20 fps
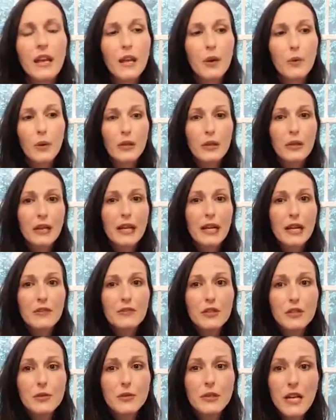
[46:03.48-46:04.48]
We only have
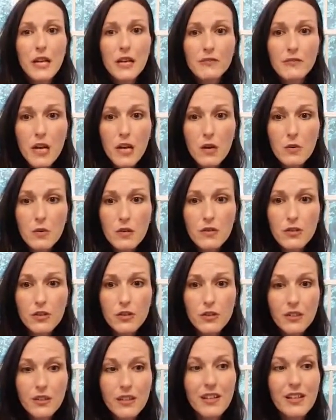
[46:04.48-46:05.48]
two and a half hours,